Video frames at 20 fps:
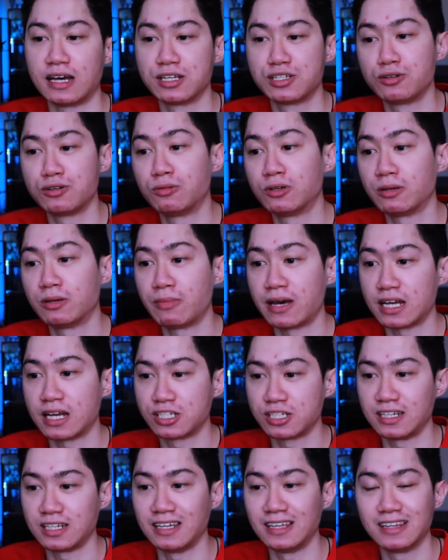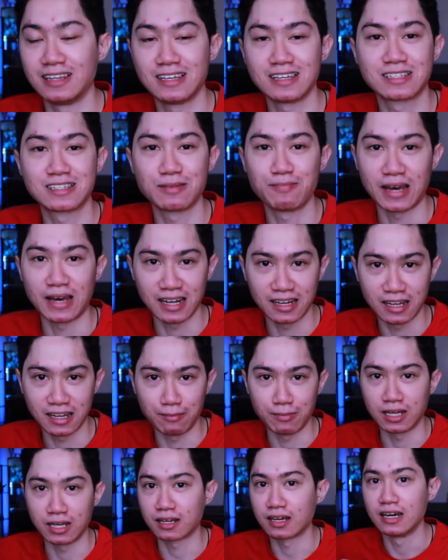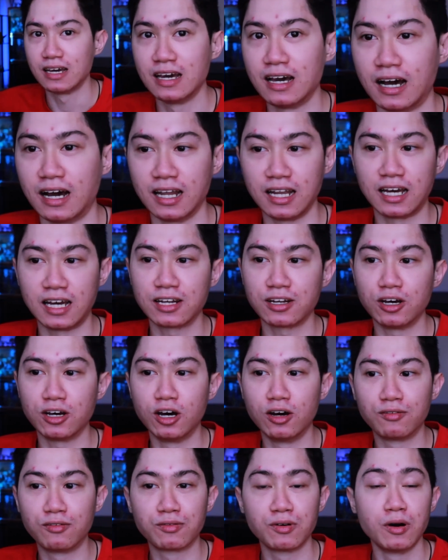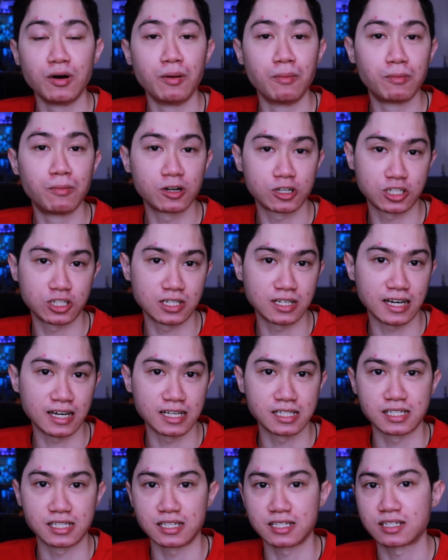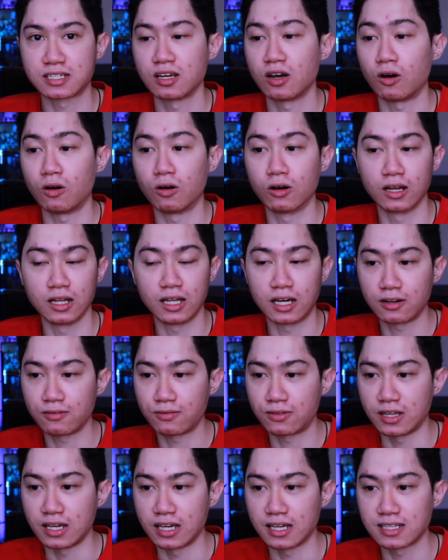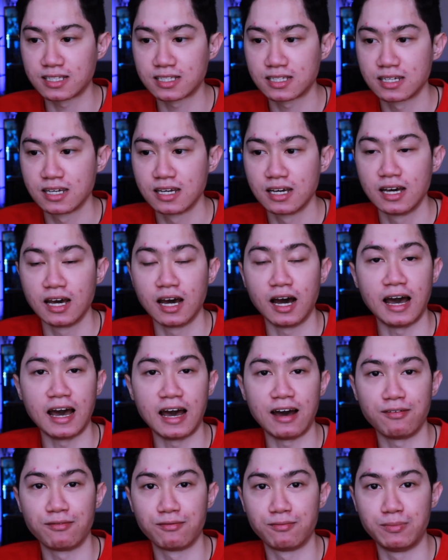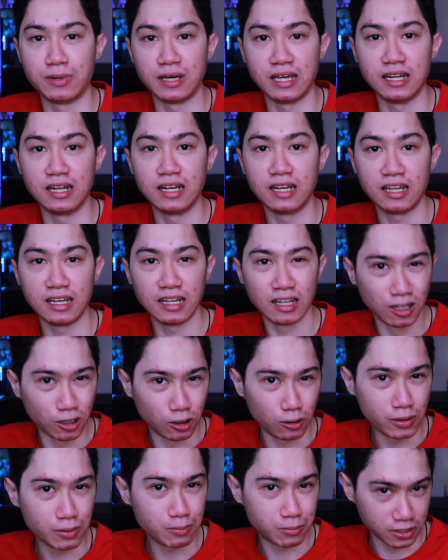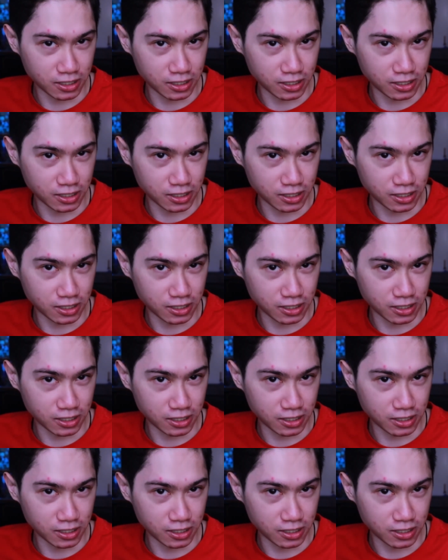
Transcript: As you would imagine, in this pandemic, a lot of merchandises or a lot of things have been low in